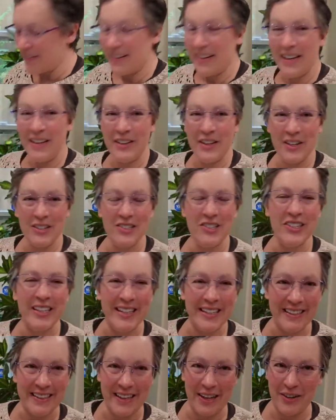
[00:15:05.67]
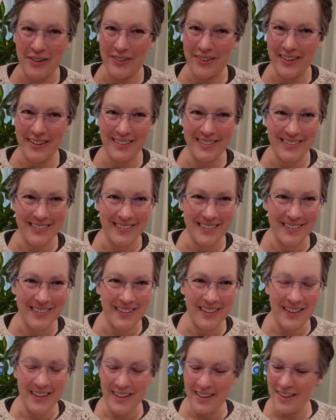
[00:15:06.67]
and their decluttering?
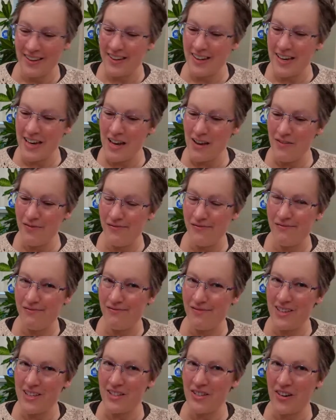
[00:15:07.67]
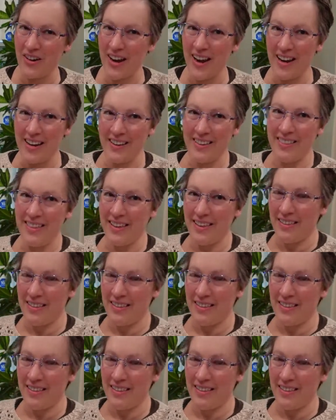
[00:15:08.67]
Is there anything